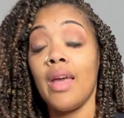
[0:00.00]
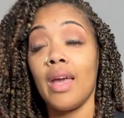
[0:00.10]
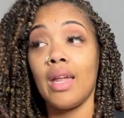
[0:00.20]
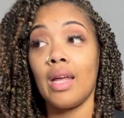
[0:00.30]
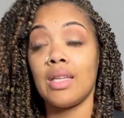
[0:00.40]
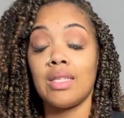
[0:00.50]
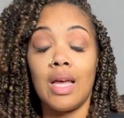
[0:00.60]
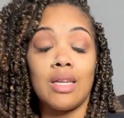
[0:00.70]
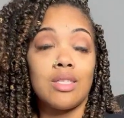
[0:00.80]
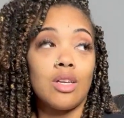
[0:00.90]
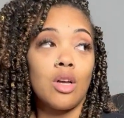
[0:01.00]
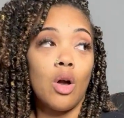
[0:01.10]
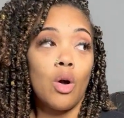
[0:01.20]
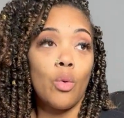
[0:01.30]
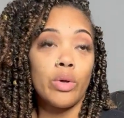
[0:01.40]
and I decided to
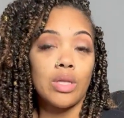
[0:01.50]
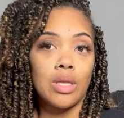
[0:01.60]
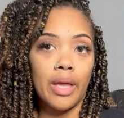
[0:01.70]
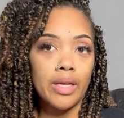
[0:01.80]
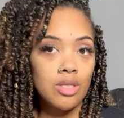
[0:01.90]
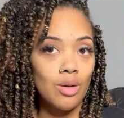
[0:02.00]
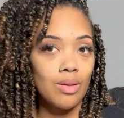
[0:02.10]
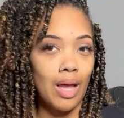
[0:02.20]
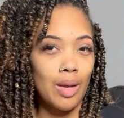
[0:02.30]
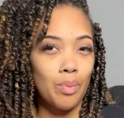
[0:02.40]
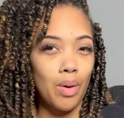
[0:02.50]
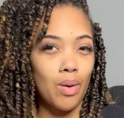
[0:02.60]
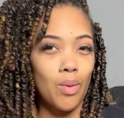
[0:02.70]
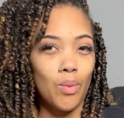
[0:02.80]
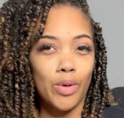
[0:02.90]
go with laser
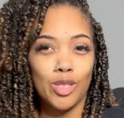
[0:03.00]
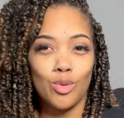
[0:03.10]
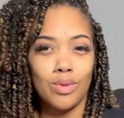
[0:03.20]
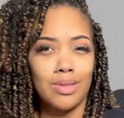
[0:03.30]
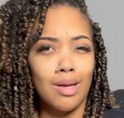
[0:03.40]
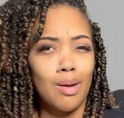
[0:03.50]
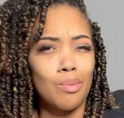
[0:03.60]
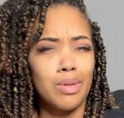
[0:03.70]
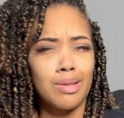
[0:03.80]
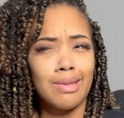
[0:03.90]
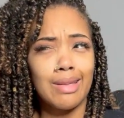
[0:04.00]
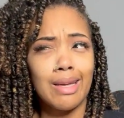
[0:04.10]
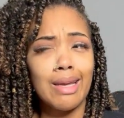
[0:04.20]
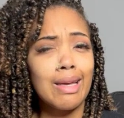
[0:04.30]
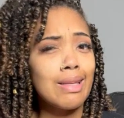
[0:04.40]
lipo, which was
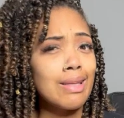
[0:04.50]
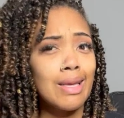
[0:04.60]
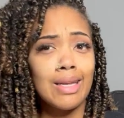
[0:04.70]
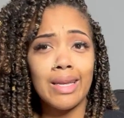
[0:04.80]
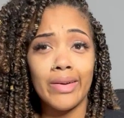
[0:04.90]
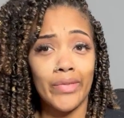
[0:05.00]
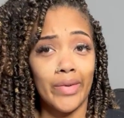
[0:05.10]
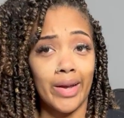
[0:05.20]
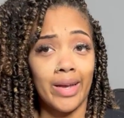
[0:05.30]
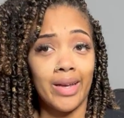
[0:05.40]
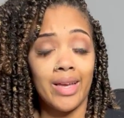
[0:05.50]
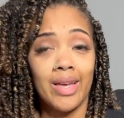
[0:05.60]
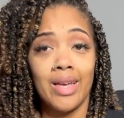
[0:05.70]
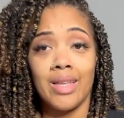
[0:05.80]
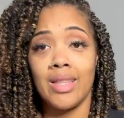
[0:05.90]
completely different
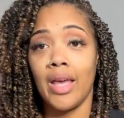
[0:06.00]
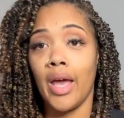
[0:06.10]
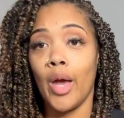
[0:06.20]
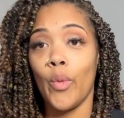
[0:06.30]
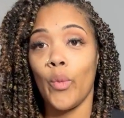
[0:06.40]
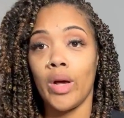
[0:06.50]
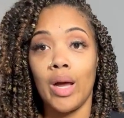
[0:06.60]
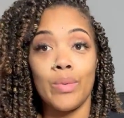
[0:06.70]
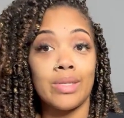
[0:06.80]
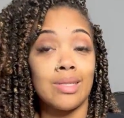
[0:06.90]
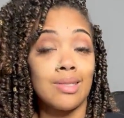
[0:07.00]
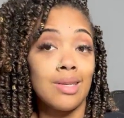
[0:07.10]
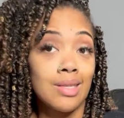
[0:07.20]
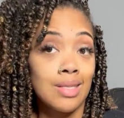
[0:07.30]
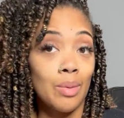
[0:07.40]
than what I was
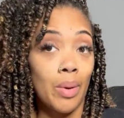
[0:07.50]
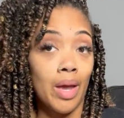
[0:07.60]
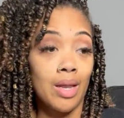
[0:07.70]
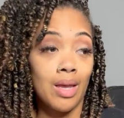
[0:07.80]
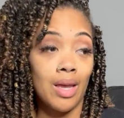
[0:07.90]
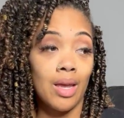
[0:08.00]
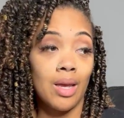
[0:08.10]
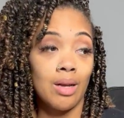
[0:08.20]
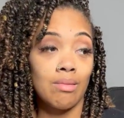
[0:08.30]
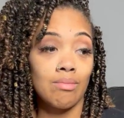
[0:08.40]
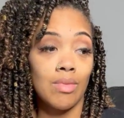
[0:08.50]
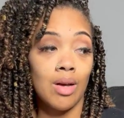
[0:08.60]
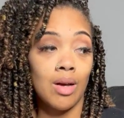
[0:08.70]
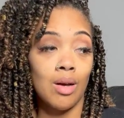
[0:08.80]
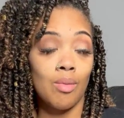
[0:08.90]
anticipating
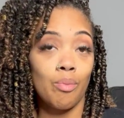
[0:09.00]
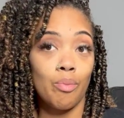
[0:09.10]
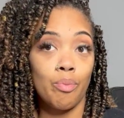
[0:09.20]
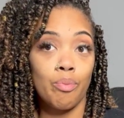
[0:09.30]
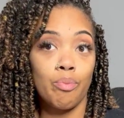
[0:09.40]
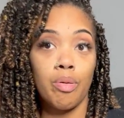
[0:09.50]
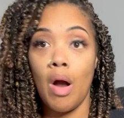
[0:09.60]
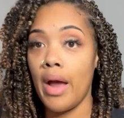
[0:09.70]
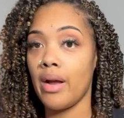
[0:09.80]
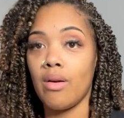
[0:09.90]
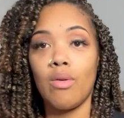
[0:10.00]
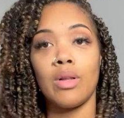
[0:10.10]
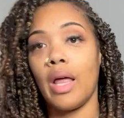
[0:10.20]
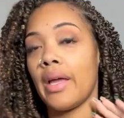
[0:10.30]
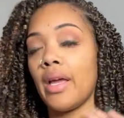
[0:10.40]
um, prior or
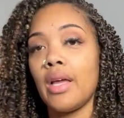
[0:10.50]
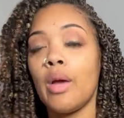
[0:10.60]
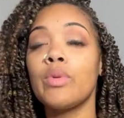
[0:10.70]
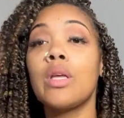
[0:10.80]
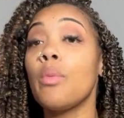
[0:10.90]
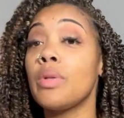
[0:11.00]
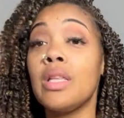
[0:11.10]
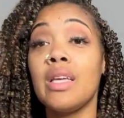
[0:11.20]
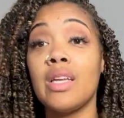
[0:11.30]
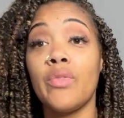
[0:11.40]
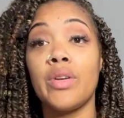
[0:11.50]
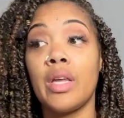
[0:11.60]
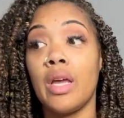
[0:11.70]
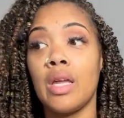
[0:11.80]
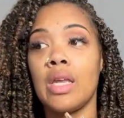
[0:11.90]
like it was completely different
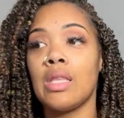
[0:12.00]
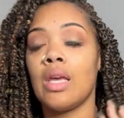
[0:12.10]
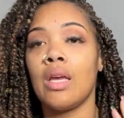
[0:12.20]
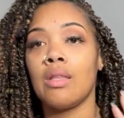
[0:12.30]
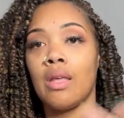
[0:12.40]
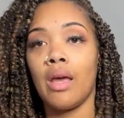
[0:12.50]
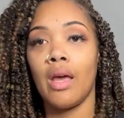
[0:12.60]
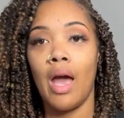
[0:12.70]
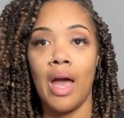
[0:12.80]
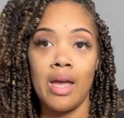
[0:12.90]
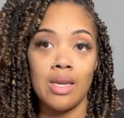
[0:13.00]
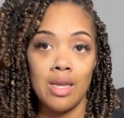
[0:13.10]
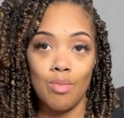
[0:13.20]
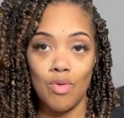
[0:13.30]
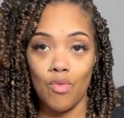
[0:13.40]
than anything that I had
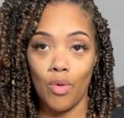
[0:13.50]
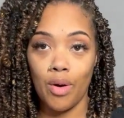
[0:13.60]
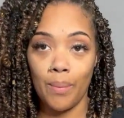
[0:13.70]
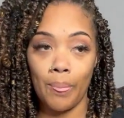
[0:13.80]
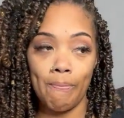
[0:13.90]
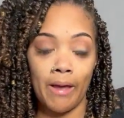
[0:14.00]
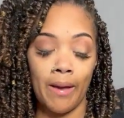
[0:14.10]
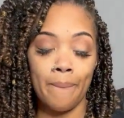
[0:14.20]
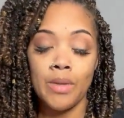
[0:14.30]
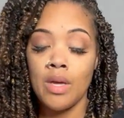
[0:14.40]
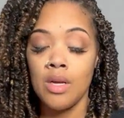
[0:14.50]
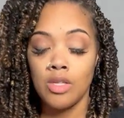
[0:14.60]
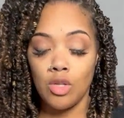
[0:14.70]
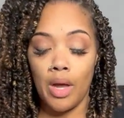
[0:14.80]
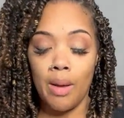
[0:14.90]
did before. Okay,
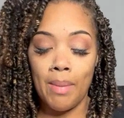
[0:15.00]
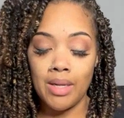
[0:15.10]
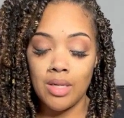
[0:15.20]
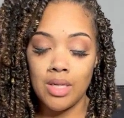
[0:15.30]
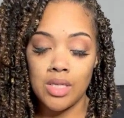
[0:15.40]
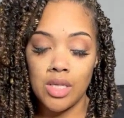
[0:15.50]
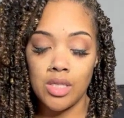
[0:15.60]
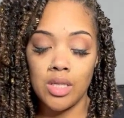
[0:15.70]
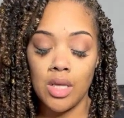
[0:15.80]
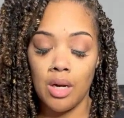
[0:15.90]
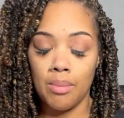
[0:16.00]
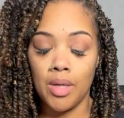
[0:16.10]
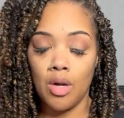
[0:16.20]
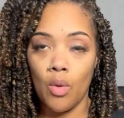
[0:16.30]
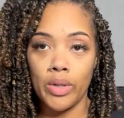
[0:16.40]
so I had made a decision that I'm going
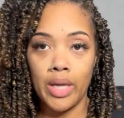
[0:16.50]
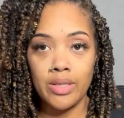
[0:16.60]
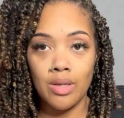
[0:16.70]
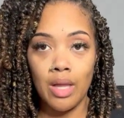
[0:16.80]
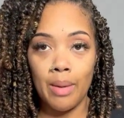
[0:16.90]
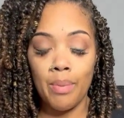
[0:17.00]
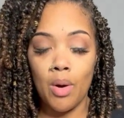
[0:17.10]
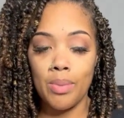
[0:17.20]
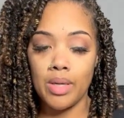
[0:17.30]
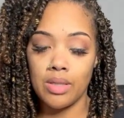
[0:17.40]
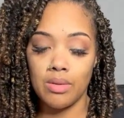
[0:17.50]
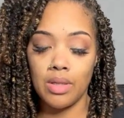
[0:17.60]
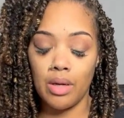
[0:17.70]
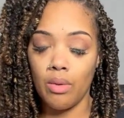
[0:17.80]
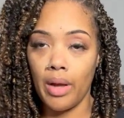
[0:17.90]
to go with laser lipo because I was
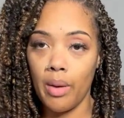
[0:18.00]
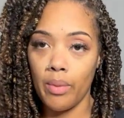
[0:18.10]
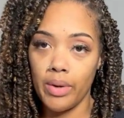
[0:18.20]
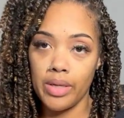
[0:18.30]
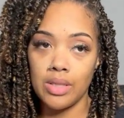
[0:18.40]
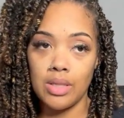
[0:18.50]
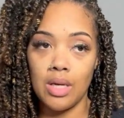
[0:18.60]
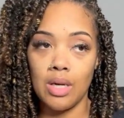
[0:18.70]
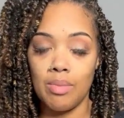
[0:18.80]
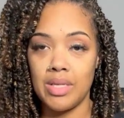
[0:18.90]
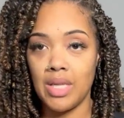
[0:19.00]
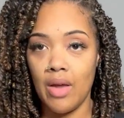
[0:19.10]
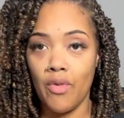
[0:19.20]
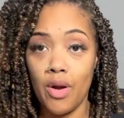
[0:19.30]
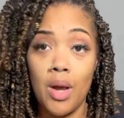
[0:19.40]
like, okay, well, it's going to be
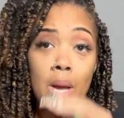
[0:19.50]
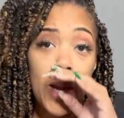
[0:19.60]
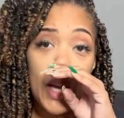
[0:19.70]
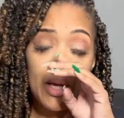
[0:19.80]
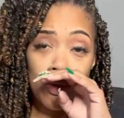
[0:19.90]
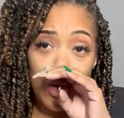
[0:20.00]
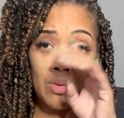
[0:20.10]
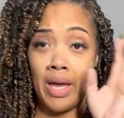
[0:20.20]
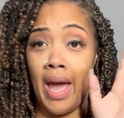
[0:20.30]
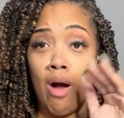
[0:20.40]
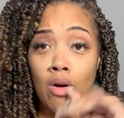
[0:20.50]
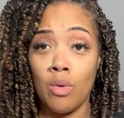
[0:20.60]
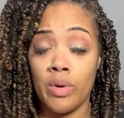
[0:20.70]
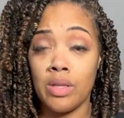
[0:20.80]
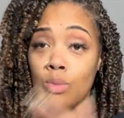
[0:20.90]
safer. You know, the
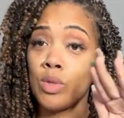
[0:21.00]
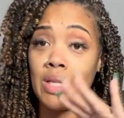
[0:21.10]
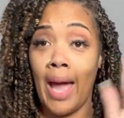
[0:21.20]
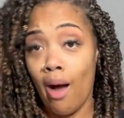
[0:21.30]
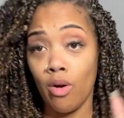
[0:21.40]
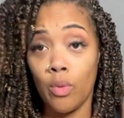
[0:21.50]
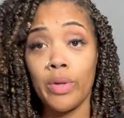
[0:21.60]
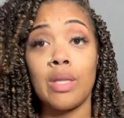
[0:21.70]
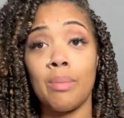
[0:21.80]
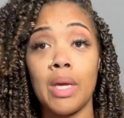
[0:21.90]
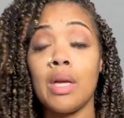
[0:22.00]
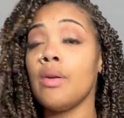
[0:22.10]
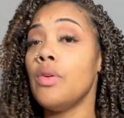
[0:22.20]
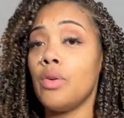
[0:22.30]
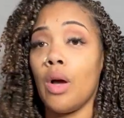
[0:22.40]
algorithm was
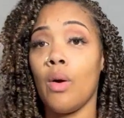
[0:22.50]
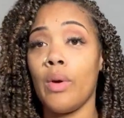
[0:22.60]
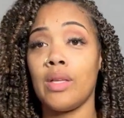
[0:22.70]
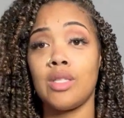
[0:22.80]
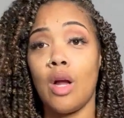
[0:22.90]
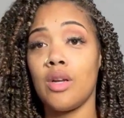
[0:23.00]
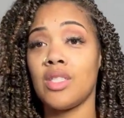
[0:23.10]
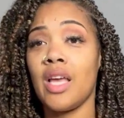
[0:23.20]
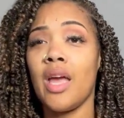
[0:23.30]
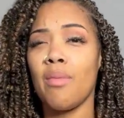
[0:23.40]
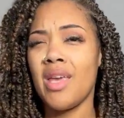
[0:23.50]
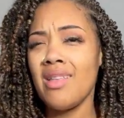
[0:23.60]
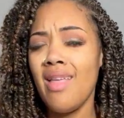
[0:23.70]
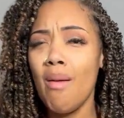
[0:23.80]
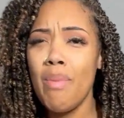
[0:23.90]
algorithming. You know, it started saying,
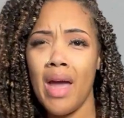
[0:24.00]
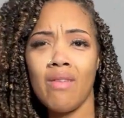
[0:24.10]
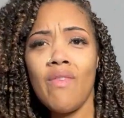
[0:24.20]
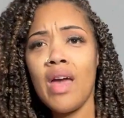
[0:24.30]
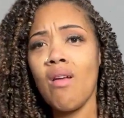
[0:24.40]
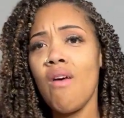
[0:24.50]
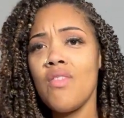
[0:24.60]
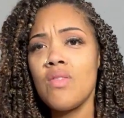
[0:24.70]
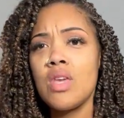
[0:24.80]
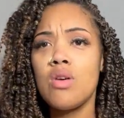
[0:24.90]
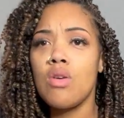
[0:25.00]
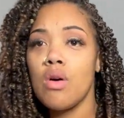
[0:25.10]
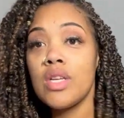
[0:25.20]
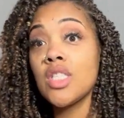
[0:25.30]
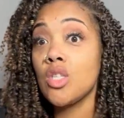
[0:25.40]
get that back fat off of you. Go
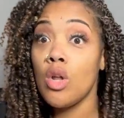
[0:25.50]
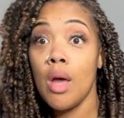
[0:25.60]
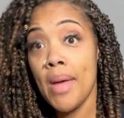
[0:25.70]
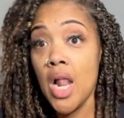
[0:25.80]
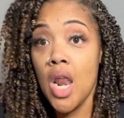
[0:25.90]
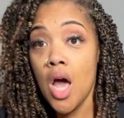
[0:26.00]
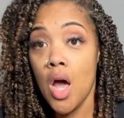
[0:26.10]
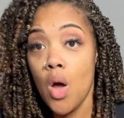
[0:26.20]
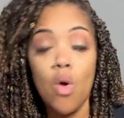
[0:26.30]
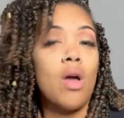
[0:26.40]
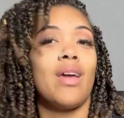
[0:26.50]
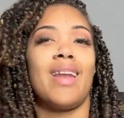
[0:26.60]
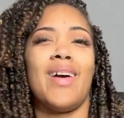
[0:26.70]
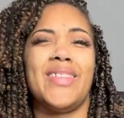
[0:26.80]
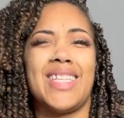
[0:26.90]
to Sono Bello." And
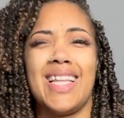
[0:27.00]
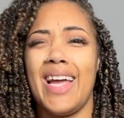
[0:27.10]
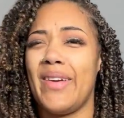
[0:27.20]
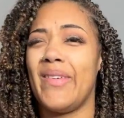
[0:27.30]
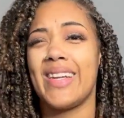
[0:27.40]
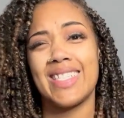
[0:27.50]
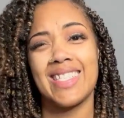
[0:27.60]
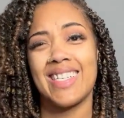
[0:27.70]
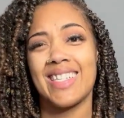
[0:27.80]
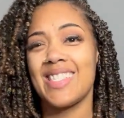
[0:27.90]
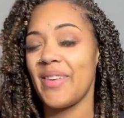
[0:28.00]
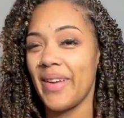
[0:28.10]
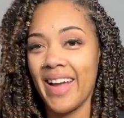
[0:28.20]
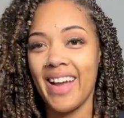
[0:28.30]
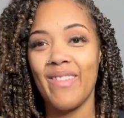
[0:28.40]
I was like, what is this?
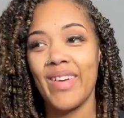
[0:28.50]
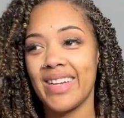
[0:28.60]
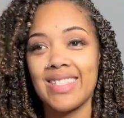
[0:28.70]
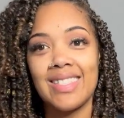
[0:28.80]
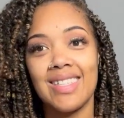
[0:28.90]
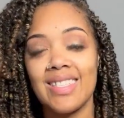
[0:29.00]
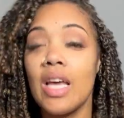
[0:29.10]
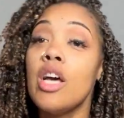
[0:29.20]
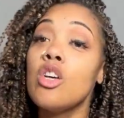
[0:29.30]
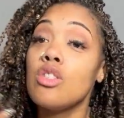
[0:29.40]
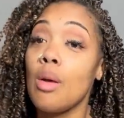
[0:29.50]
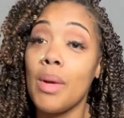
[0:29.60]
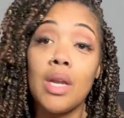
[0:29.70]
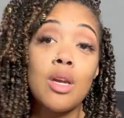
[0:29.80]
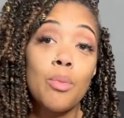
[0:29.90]
Okay, what is this? So I
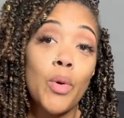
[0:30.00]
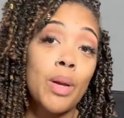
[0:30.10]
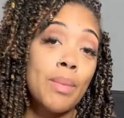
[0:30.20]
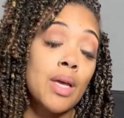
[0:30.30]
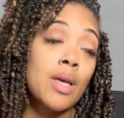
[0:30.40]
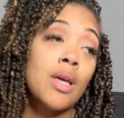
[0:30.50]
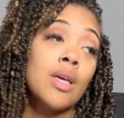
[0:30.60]
made an appointment